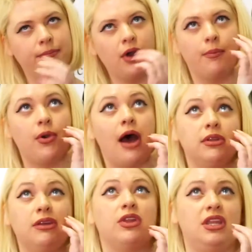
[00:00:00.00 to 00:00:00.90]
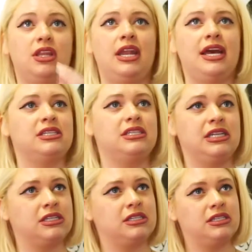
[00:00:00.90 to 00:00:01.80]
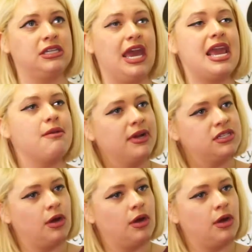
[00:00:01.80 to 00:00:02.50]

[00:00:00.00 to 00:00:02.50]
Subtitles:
I'll probably within the next 6 to 8 months,